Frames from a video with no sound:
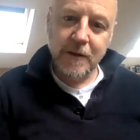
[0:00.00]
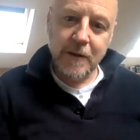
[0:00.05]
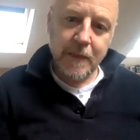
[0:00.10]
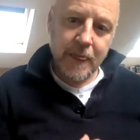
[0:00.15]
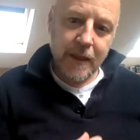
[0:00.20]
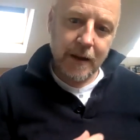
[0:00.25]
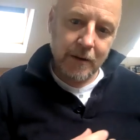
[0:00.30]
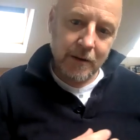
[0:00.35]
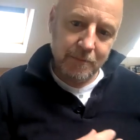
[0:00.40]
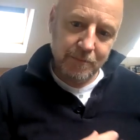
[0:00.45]

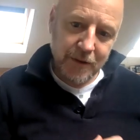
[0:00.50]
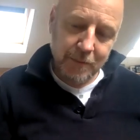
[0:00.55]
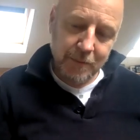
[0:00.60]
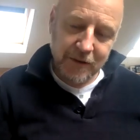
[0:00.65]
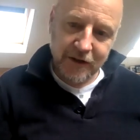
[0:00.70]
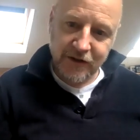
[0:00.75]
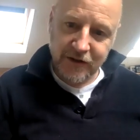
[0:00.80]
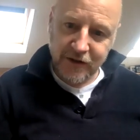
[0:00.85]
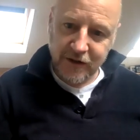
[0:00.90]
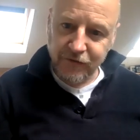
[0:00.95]
Um,
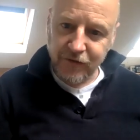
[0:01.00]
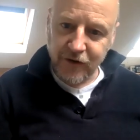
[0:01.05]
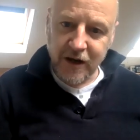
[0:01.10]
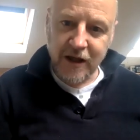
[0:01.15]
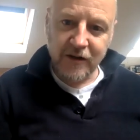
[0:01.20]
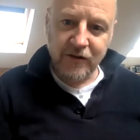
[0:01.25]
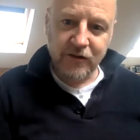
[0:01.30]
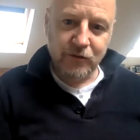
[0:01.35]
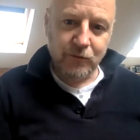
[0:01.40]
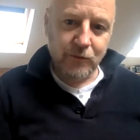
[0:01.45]
people at different
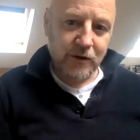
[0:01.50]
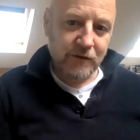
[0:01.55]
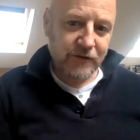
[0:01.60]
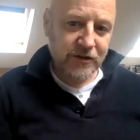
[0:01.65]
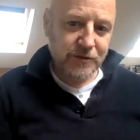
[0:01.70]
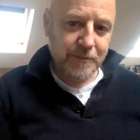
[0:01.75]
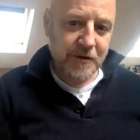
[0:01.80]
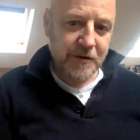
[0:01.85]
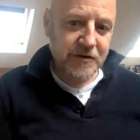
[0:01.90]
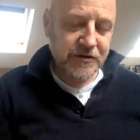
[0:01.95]
ages will have
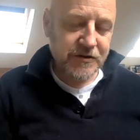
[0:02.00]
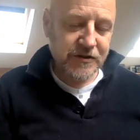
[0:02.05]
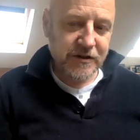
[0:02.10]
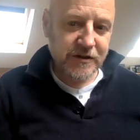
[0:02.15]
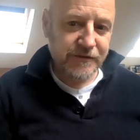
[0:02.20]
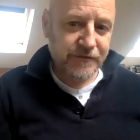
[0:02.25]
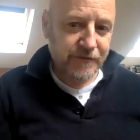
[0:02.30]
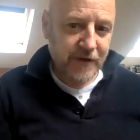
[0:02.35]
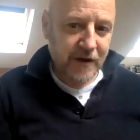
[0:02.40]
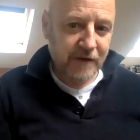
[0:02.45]
experienced
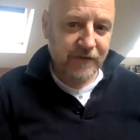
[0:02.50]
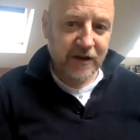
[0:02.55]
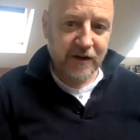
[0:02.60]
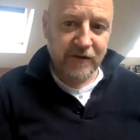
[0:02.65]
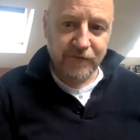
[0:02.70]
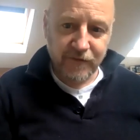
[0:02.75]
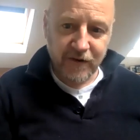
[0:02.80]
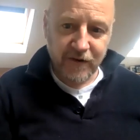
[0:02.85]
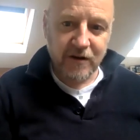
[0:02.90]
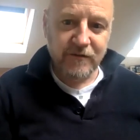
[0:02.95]
this
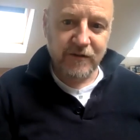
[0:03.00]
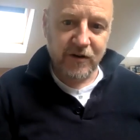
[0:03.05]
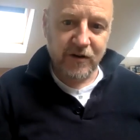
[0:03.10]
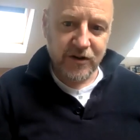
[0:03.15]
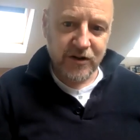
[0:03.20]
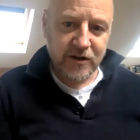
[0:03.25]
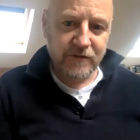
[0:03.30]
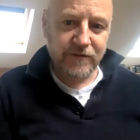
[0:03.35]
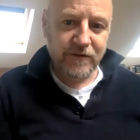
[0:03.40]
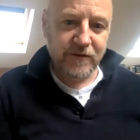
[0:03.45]
event very, very
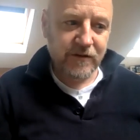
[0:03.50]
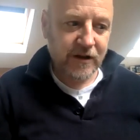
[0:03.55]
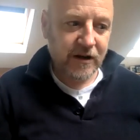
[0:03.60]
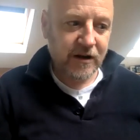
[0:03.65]
different.